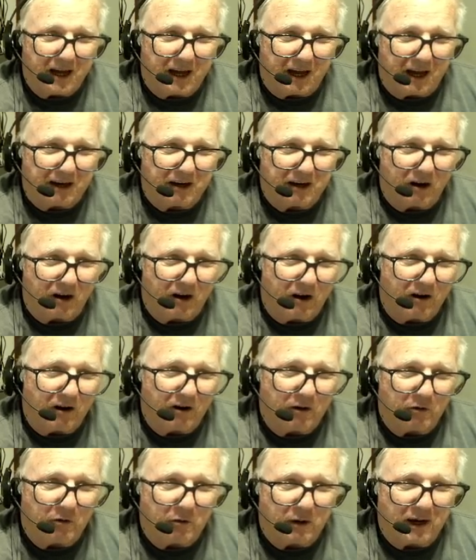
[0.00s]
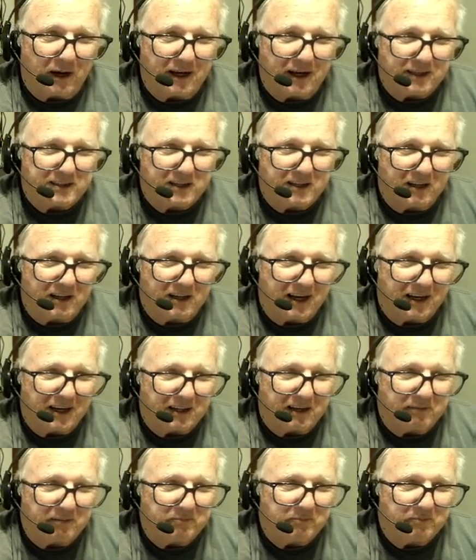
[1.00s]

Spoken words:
and the ROI select.